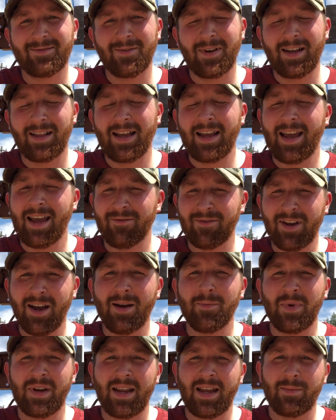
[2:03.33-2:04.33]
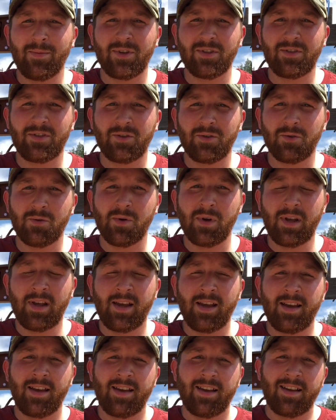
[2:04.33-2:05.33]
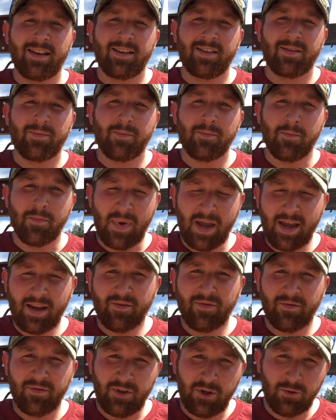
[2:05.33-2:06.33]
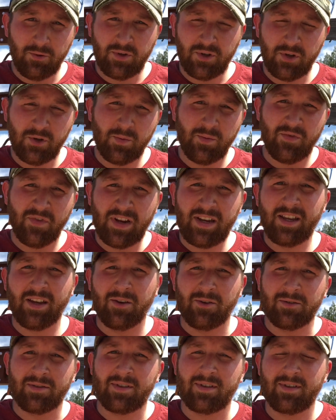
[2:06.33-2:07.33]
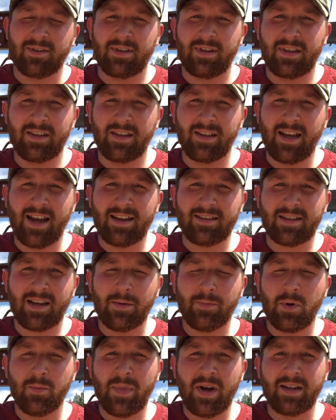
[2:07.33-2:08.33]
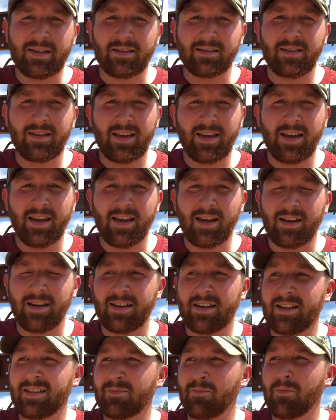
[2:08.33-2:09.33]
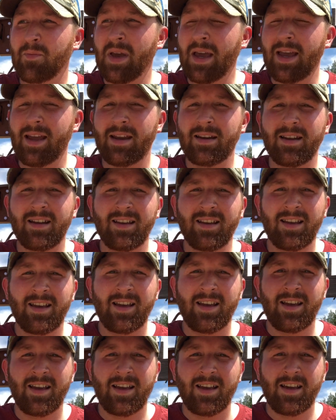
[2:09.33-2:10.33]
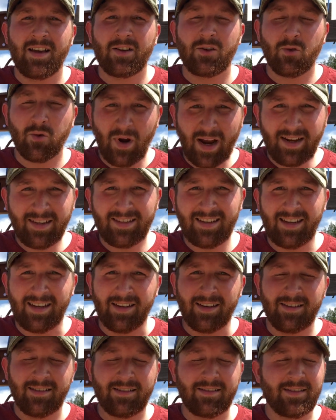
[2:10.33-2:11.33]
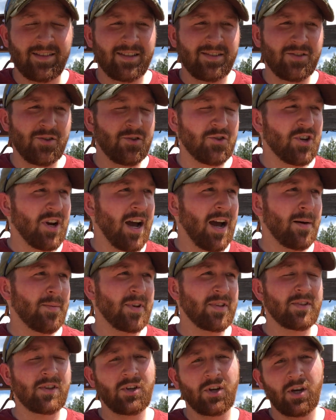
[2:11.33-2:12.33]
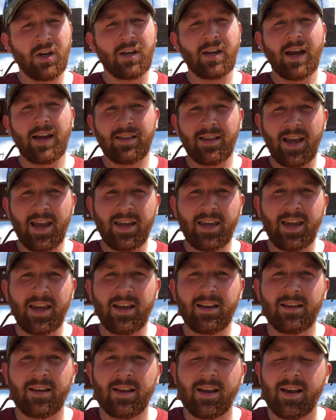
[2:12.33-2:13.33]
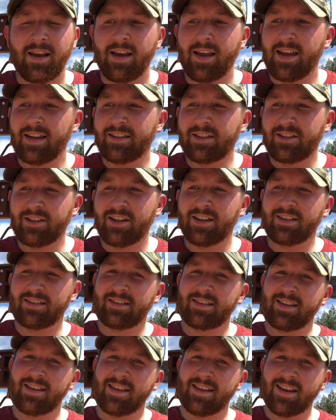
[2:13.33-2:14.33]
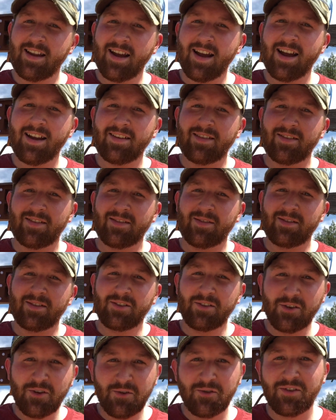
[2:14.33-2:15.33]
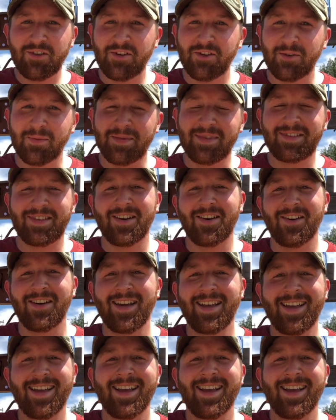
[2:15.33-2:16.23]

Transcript: well, I have not been able to make YouTube videos in the last couple months, and it has been crazy. This new job is good, I like it. It's just not YouTube. So